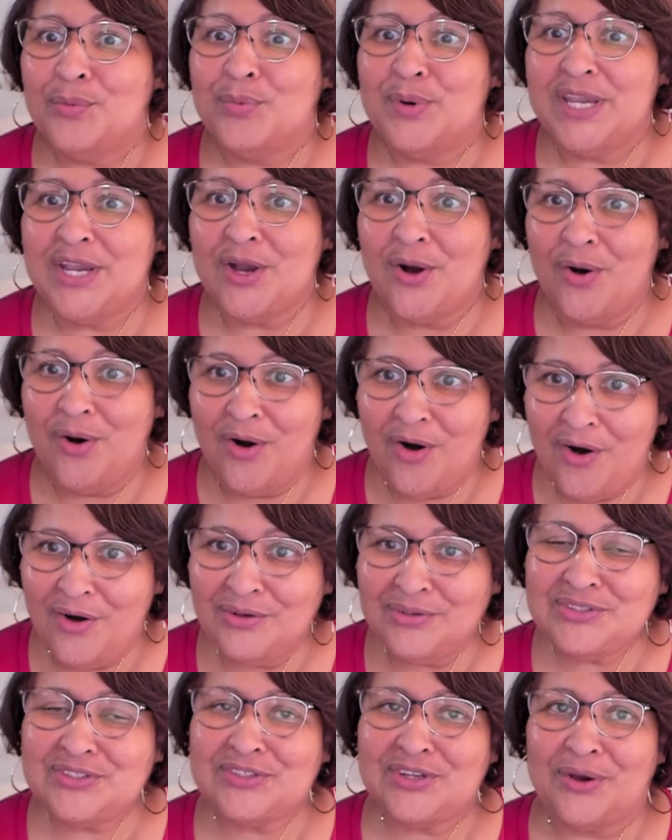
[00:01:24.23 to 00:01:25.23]
we
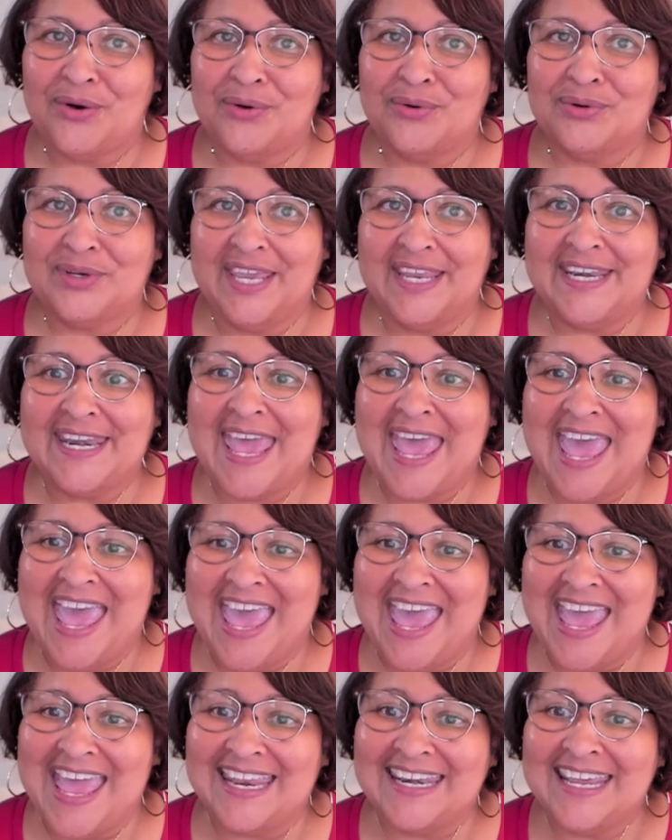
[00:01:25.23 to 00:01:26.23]
also can
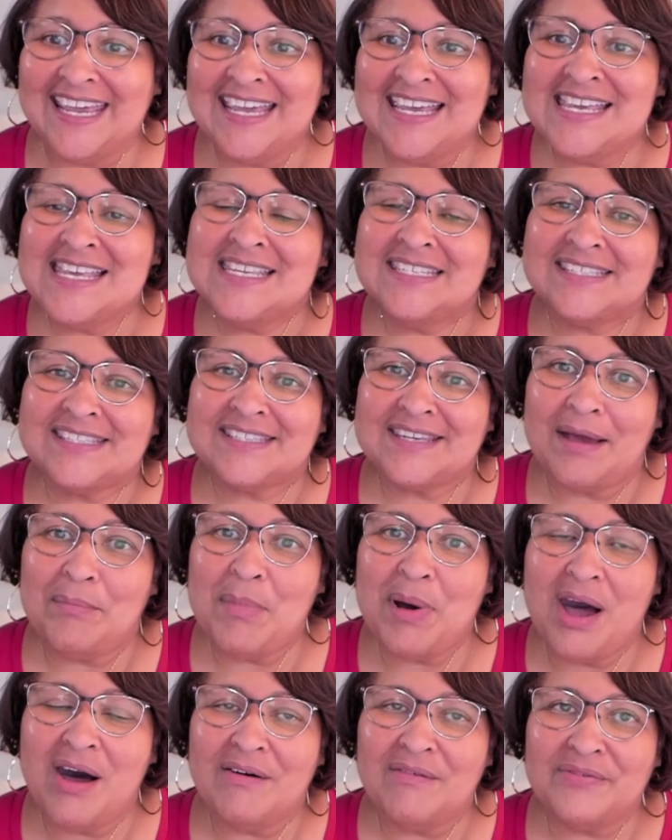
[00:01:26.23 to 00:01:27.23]
add
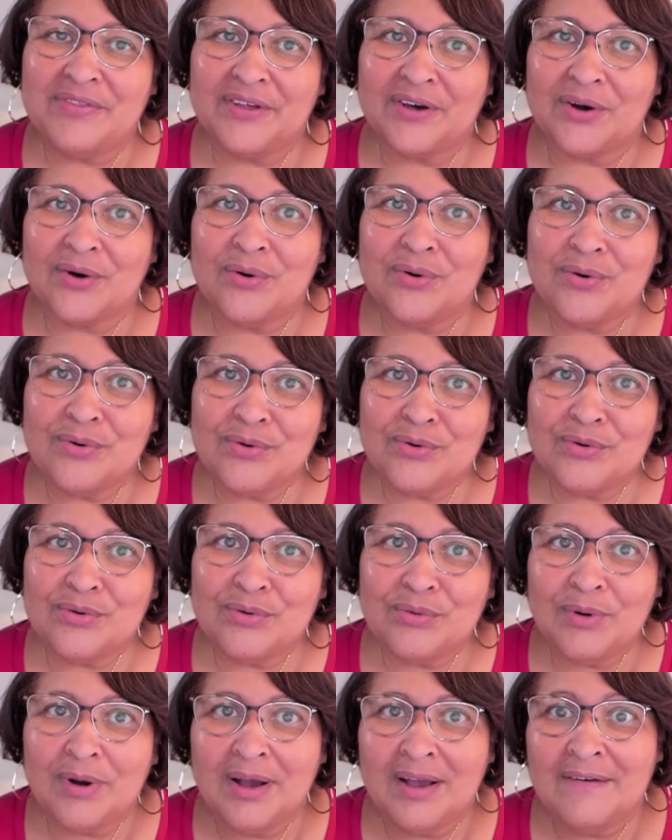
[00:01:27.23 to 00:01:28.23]
some of the
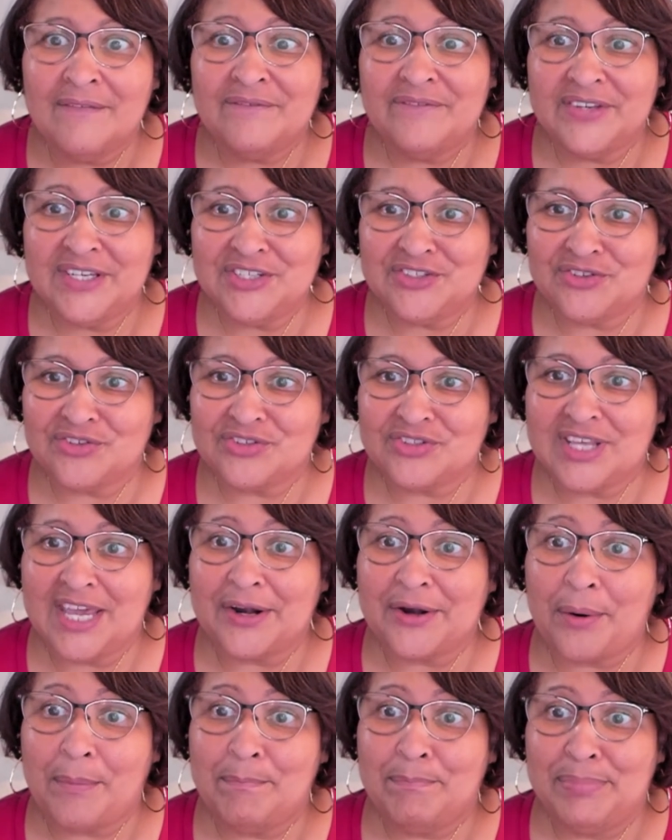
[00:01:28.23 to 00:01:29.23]
cool features
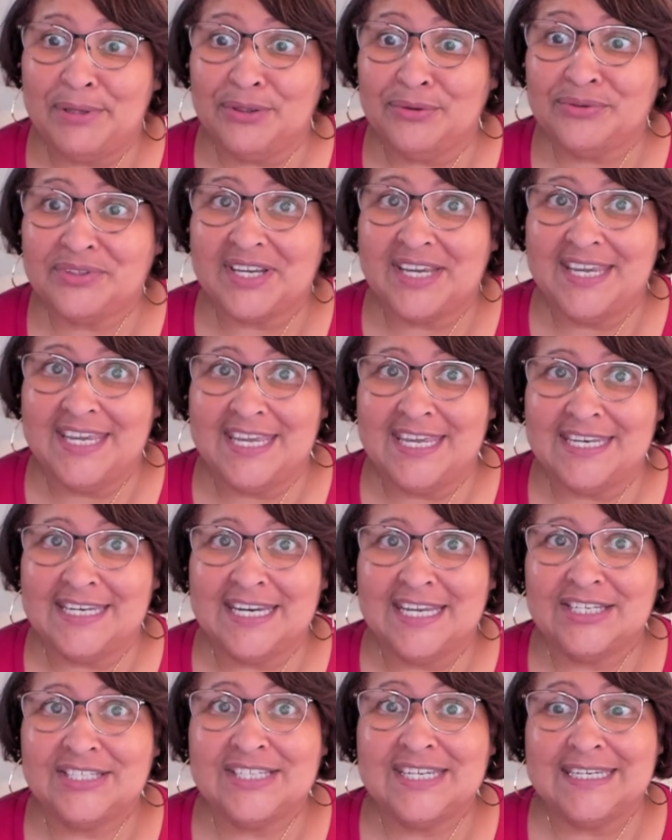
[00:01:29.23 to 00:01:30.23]
that are built
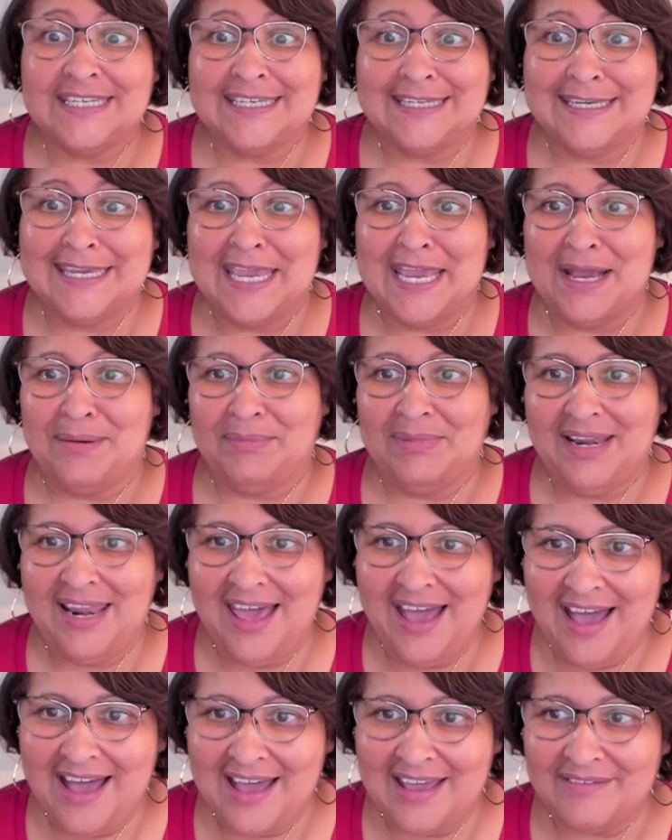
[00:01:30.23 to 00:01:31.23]
in to Ecamm
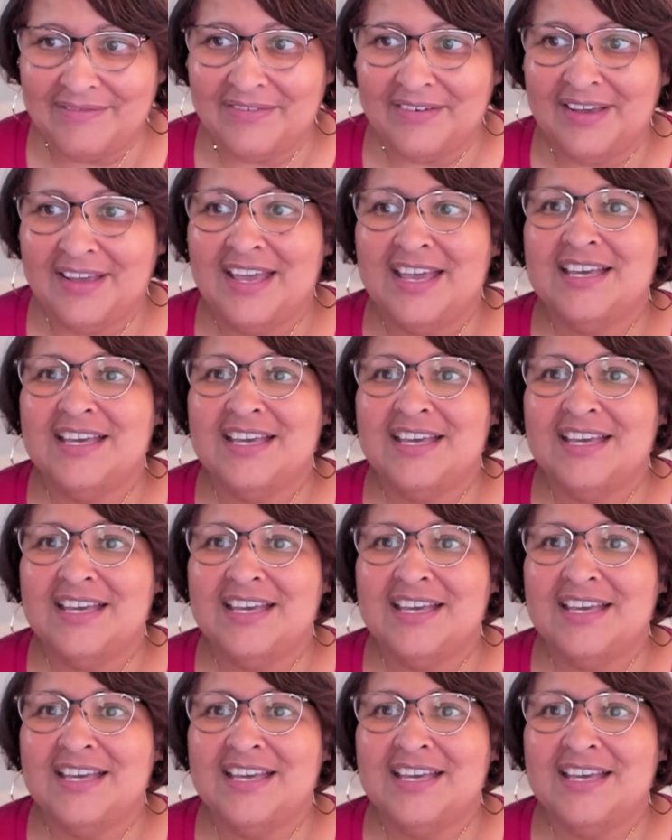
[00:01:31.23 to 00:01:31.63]
Live,